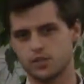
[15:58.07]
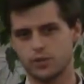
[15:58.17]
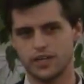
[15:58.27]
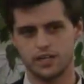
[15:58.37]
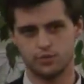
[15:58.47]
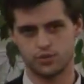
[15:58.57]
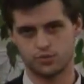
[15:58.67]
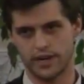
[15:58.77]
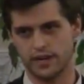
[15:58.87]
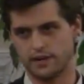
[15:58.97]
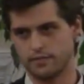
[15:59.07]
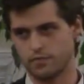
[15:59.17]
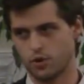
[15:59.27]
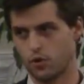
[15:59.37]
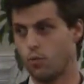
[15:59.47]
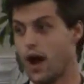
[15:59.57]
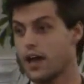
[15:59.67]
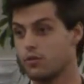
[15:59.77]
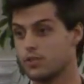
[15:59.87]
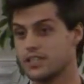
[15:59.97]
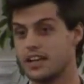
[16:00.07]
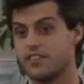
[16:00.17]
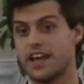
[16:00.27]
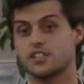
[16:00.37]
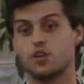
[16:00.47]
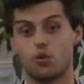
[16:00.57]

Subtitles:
20 was written, or why it was given as an...